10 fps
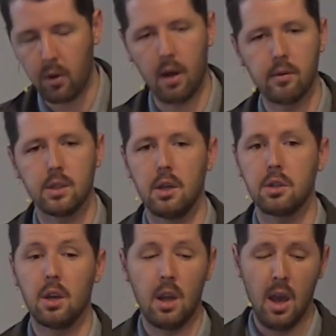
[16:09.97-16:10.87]

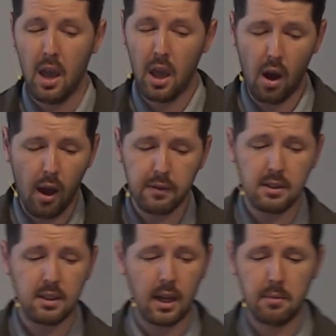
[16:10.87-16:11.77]
conversation? And
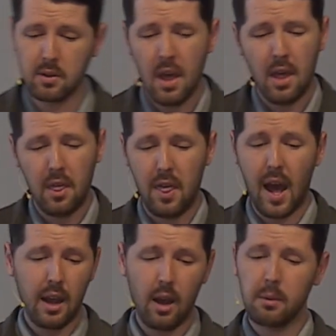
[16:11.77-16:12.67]
oftentimes
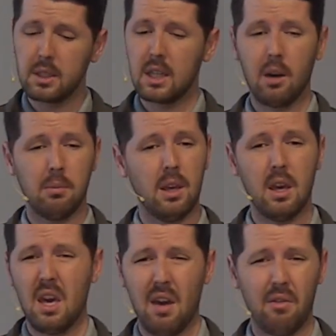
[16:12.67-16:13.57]
that helps tell me
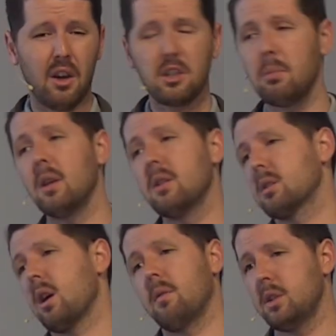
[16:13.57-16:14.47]
if I should be in this
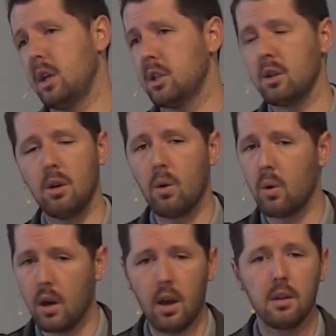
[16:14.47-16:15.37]
conversation or
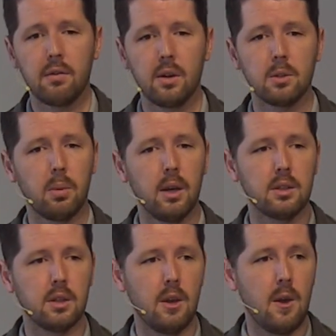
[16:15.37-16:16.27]
not in the first
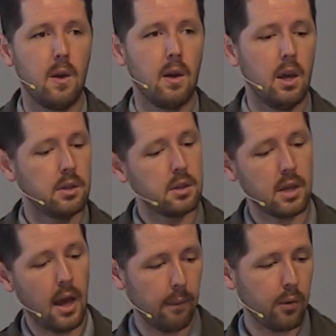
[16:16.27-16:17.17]
place. Is this a
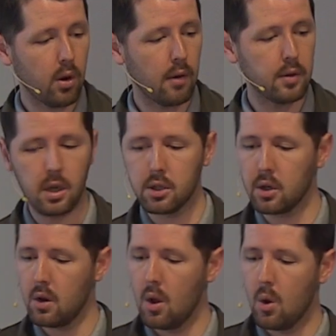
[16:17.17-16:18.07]
helpful
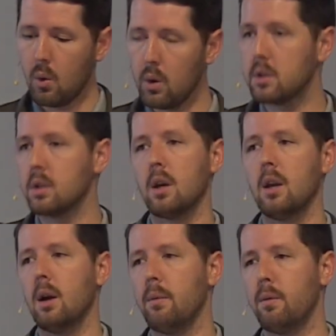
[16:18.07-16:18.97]
conversation or is this
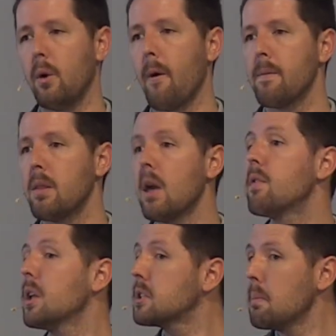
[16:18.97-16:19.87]
unhelpful? If
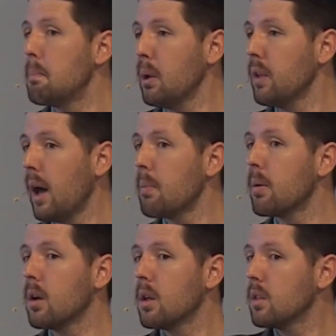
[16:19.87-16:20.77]
it doesn't build up,
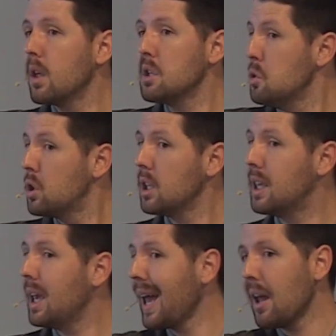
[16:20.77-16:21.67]
then you should
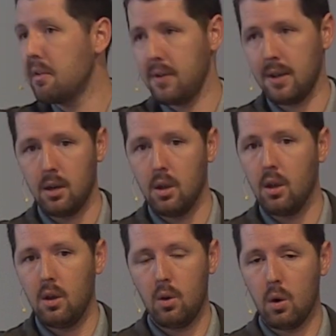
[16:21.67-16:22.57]
get out of it
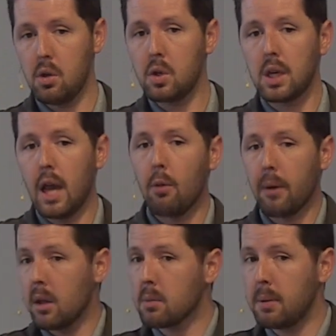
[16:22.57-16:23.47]
or you should help
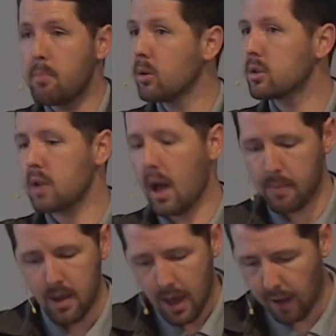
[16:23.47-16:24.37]
other people stop
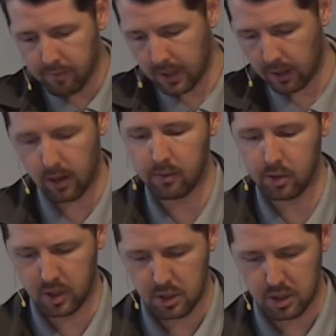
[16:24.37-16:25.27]
having that
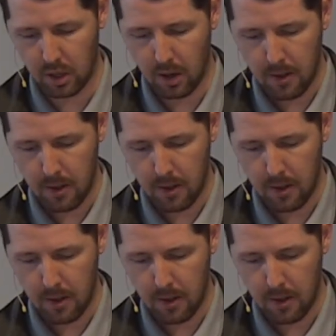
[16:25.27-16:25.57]
conversation.